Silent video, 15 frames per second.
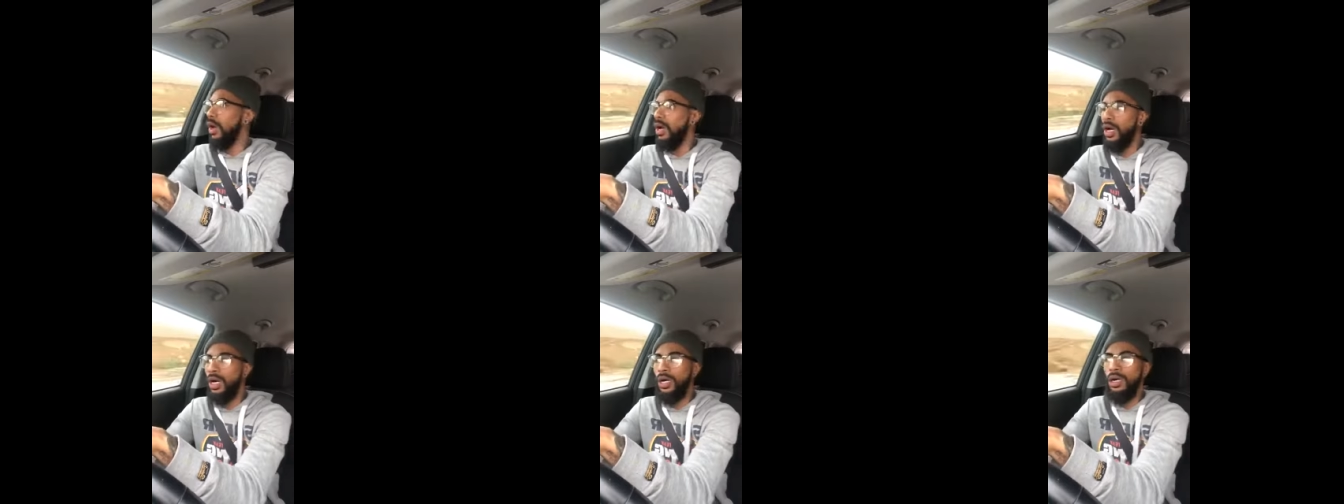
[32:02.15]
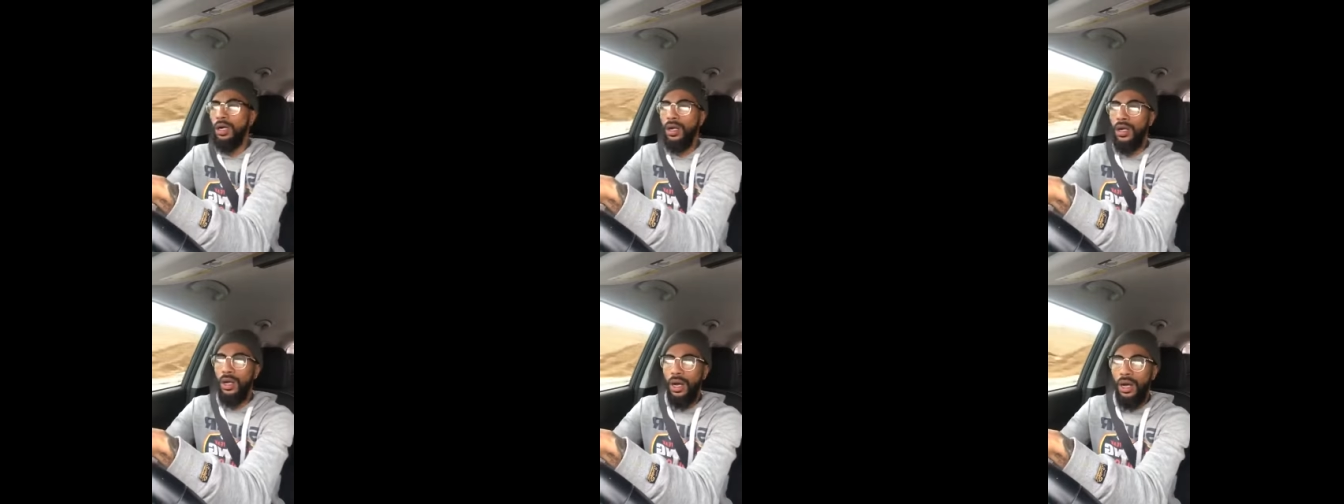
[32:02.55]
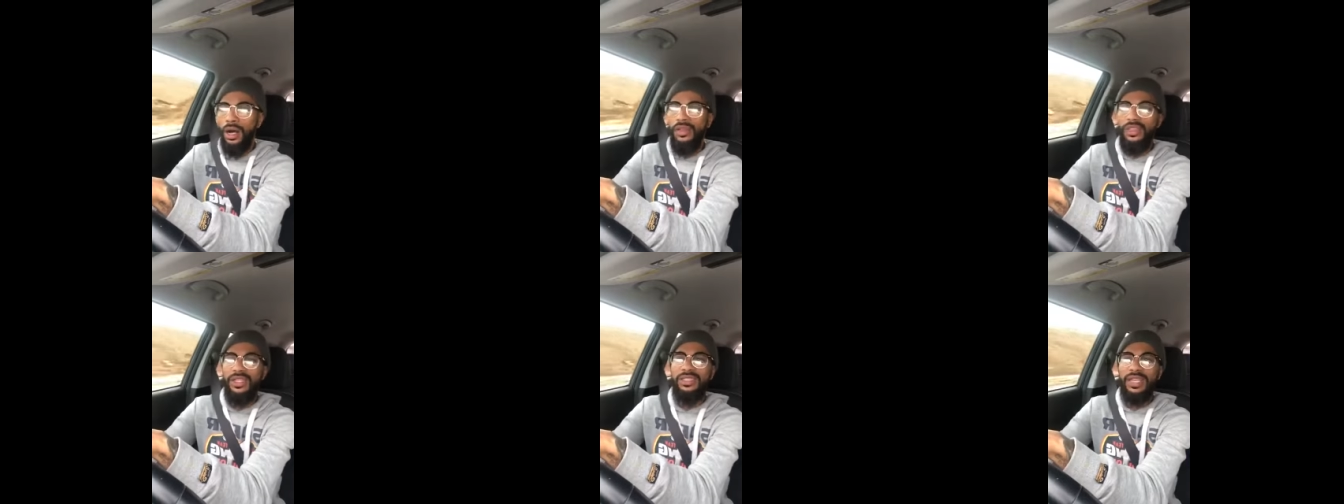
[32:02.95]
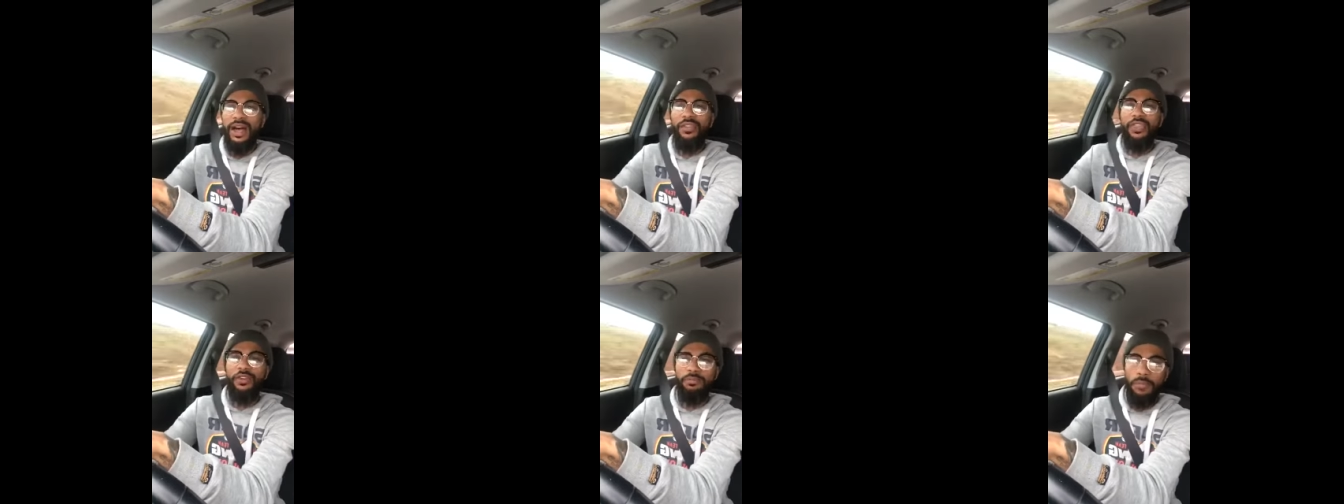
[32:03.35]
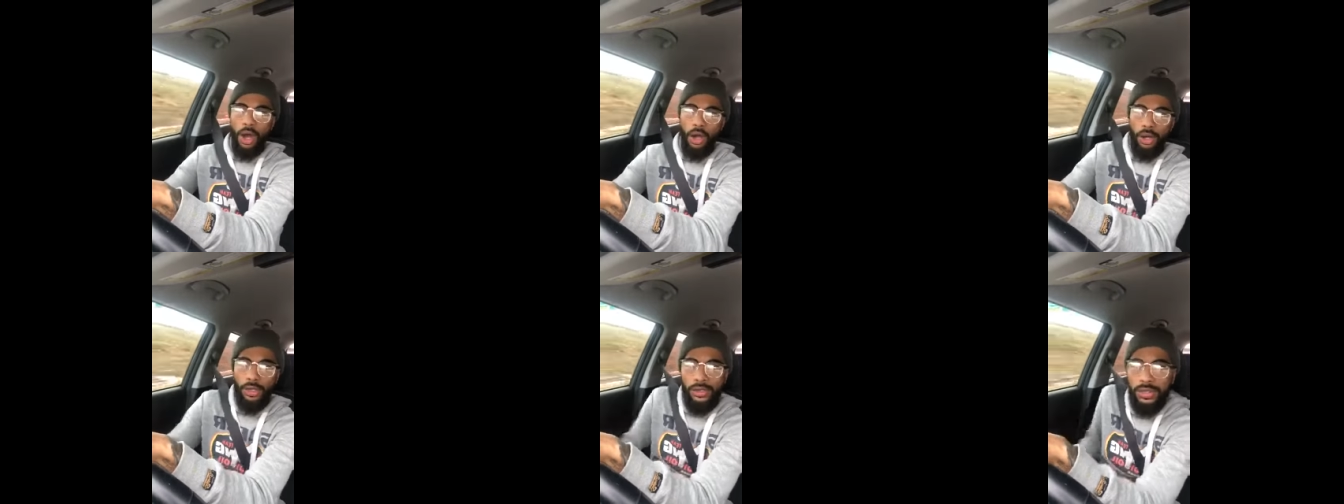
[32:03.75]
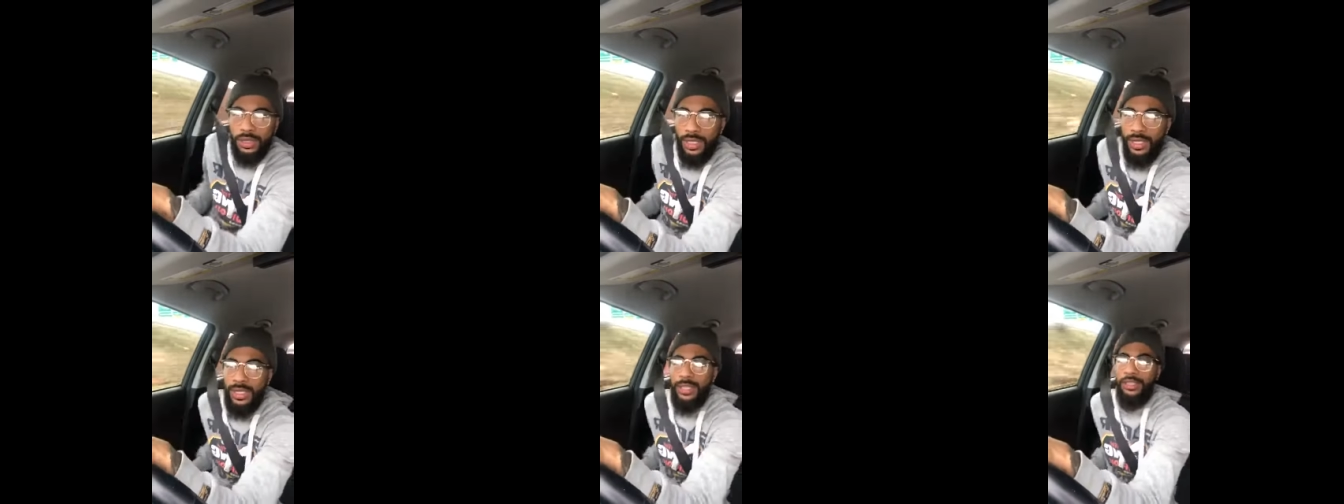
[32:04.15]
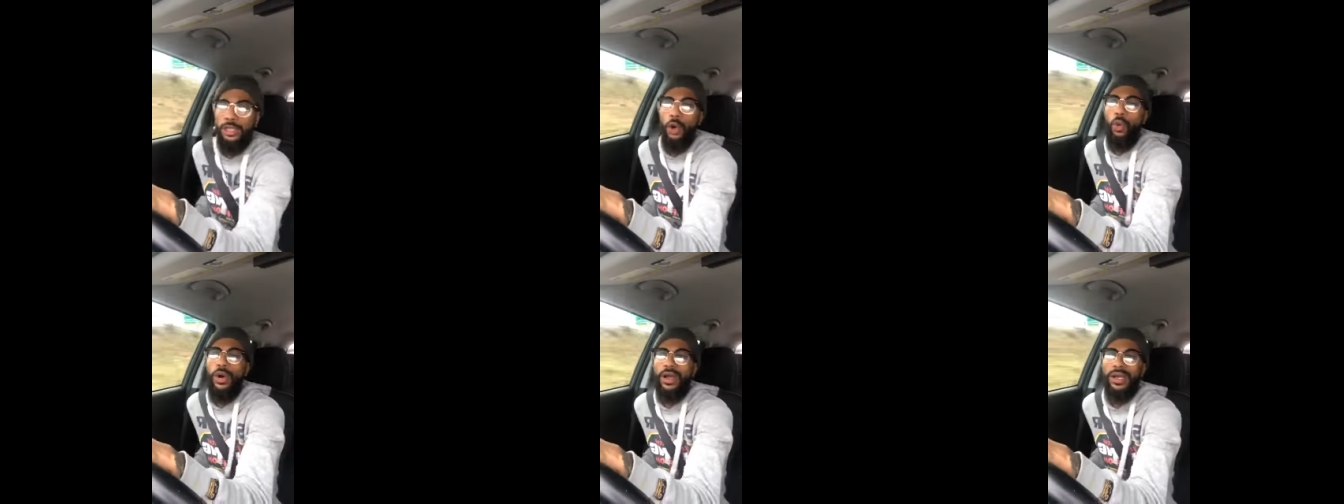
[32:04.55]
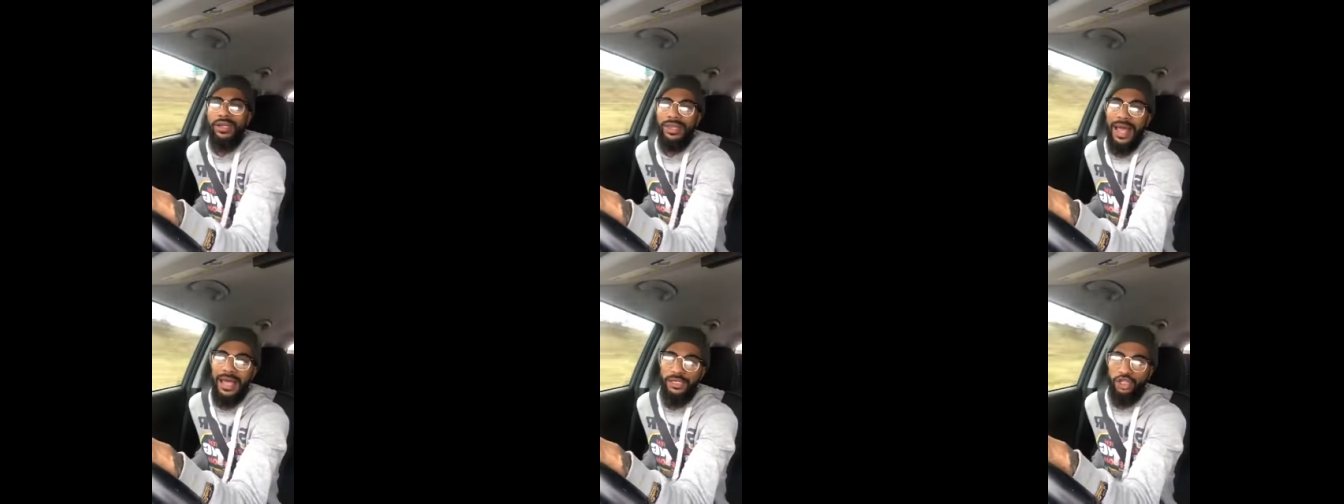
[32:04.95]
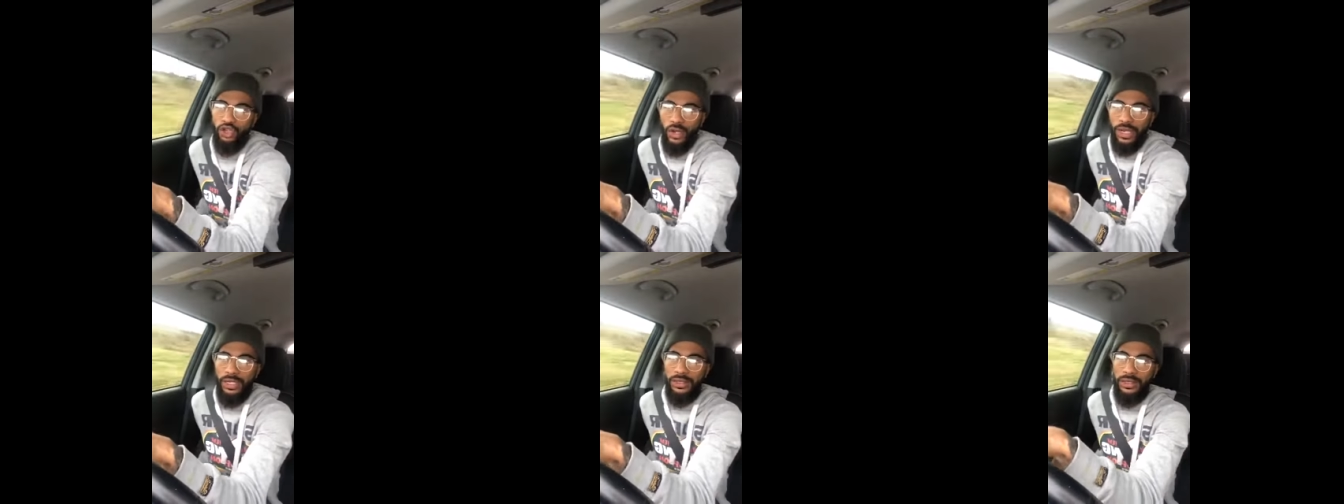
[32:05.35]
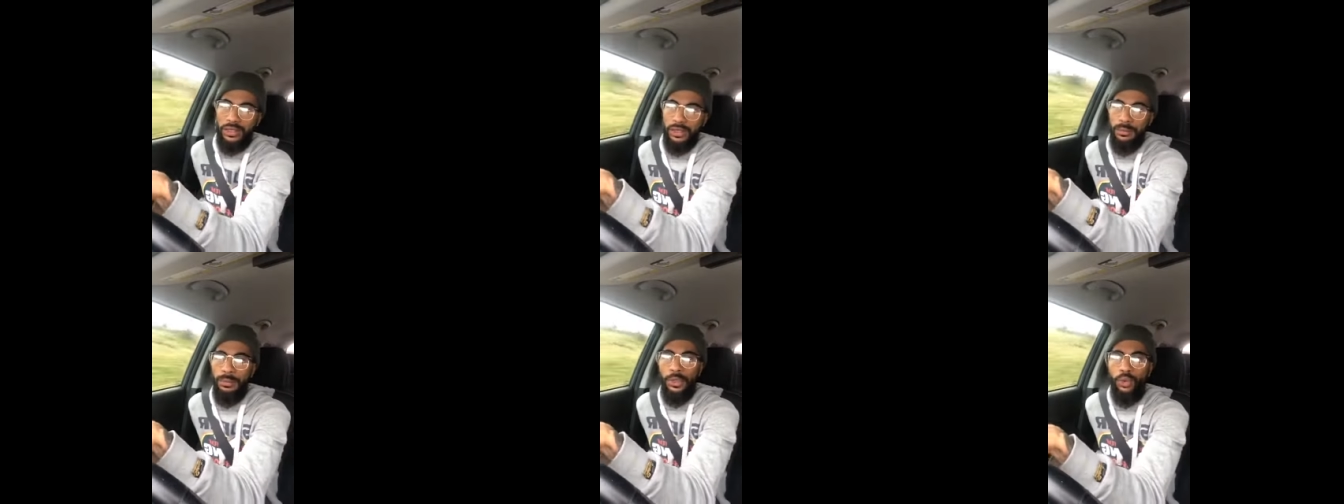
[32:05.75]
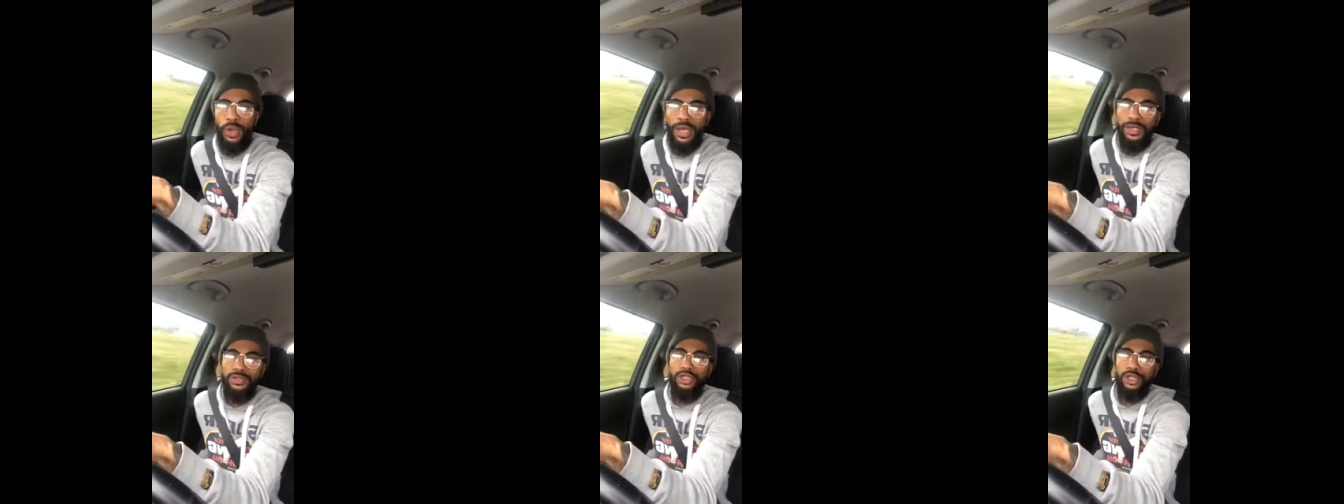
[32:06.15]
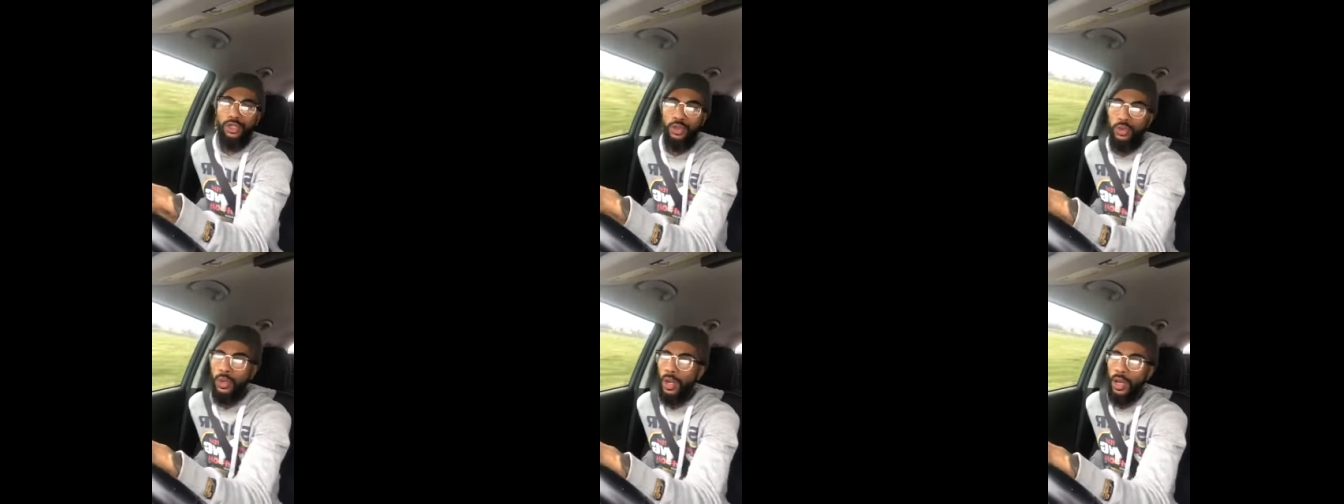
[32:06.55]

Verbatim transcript: uh, uh, the death of Mars. So what can that transmute into?